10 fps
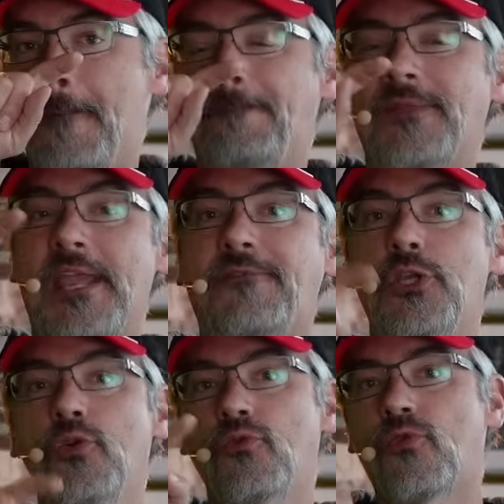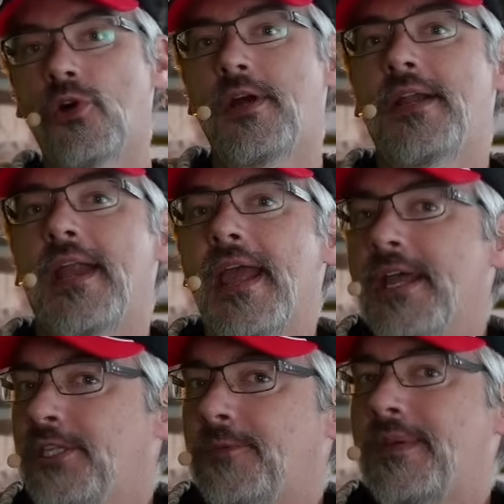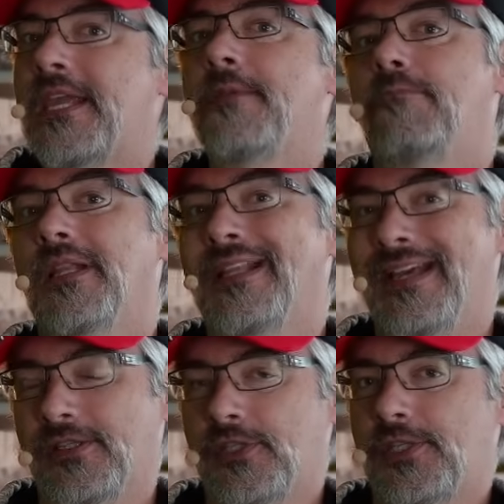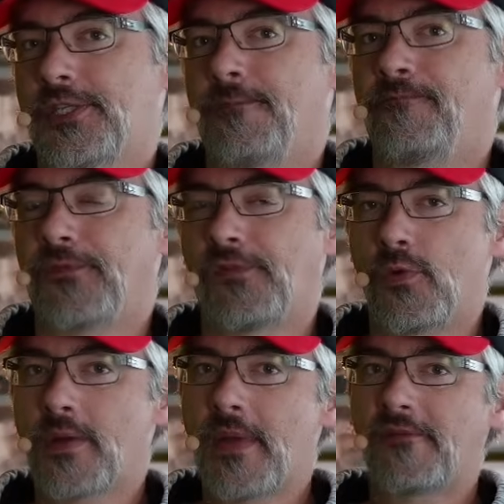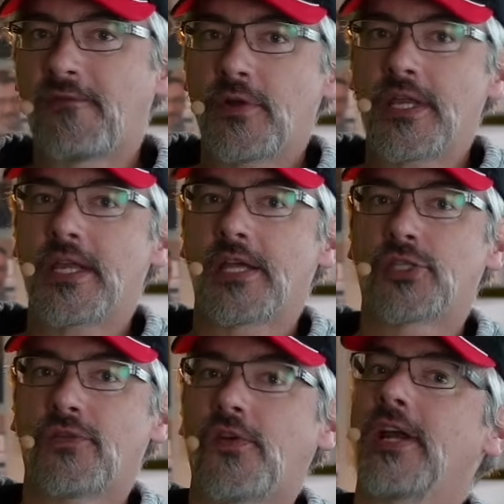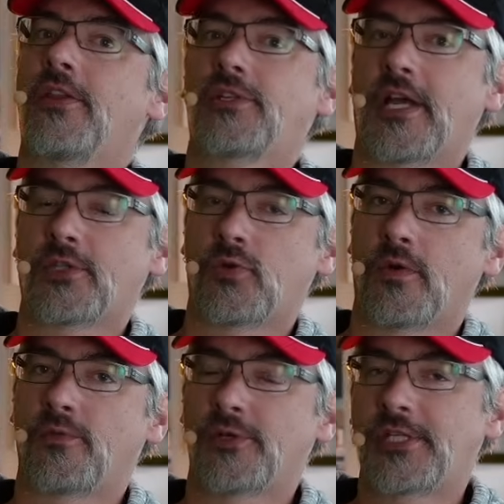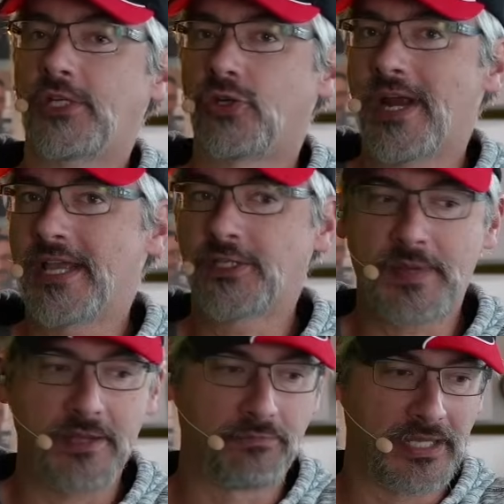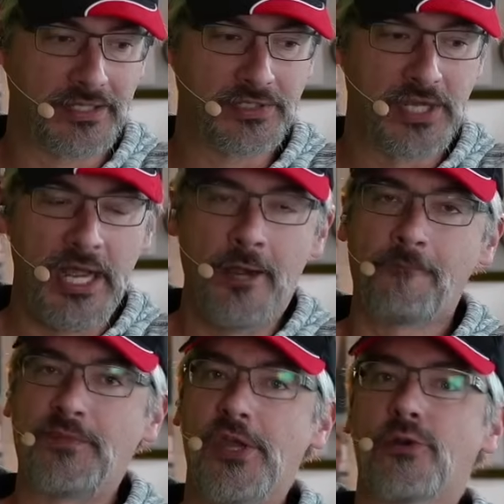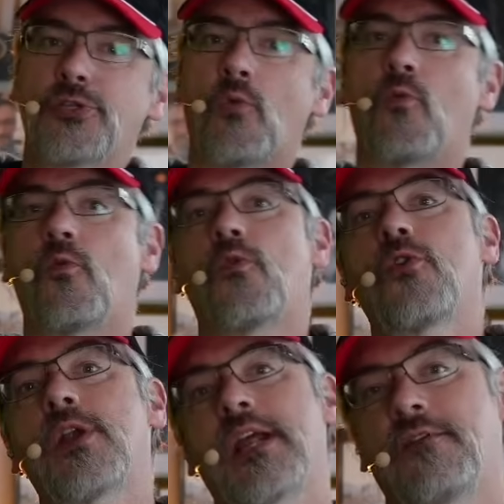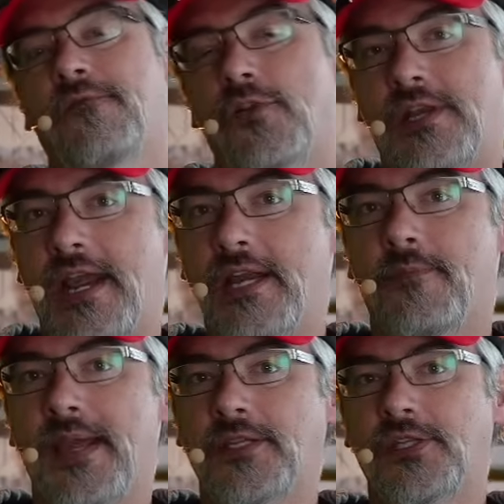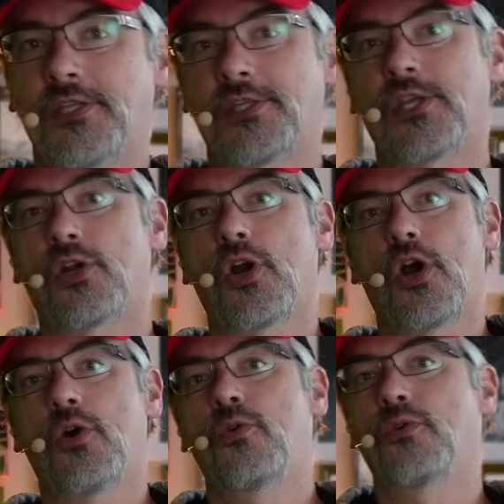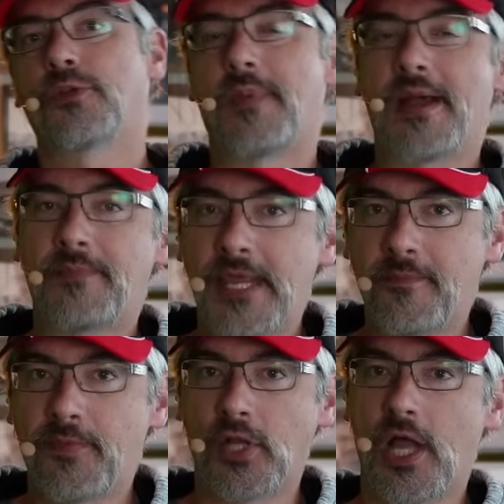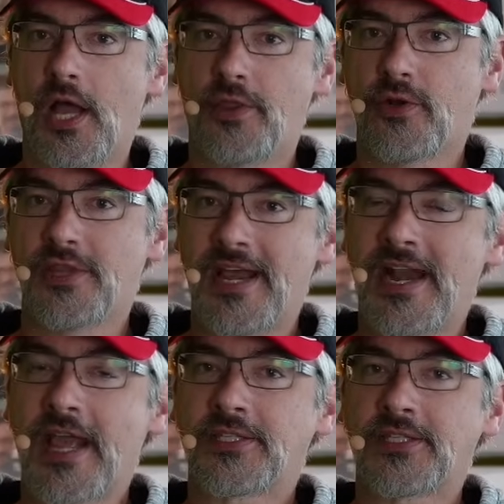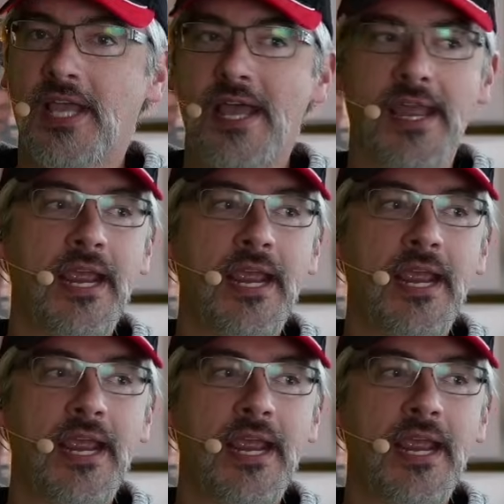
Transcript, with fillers: If you run SP Blitz, if you run my free uh, server health check store procedure SP Blitz, there's a warning for databases that are owned by people other than SA